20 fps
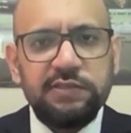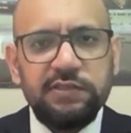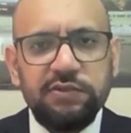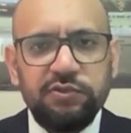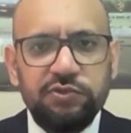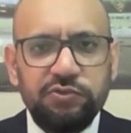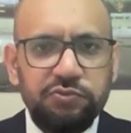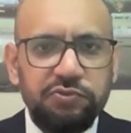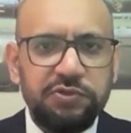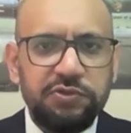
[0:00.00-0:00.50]
the
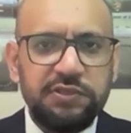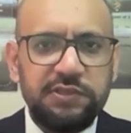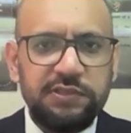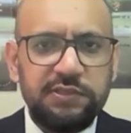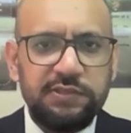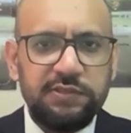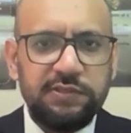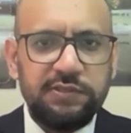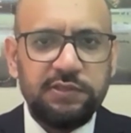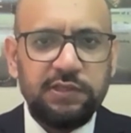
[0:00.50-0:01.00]

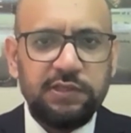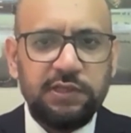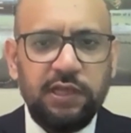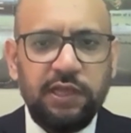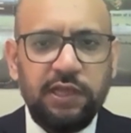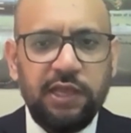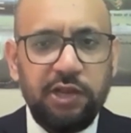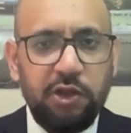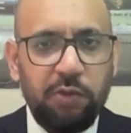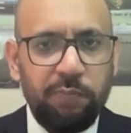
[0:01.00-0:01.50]
students
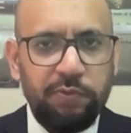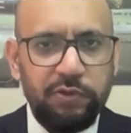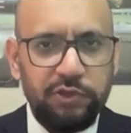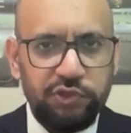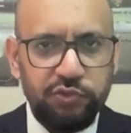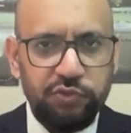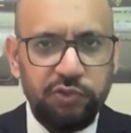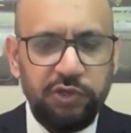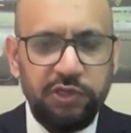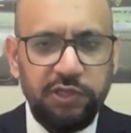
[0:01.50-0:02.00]
an
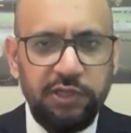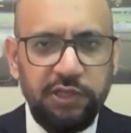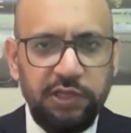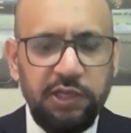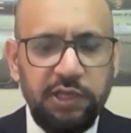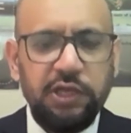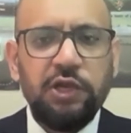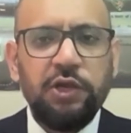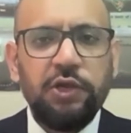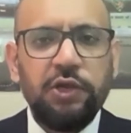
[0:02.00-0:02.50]

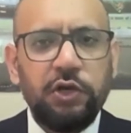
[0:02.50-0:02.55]
opportunity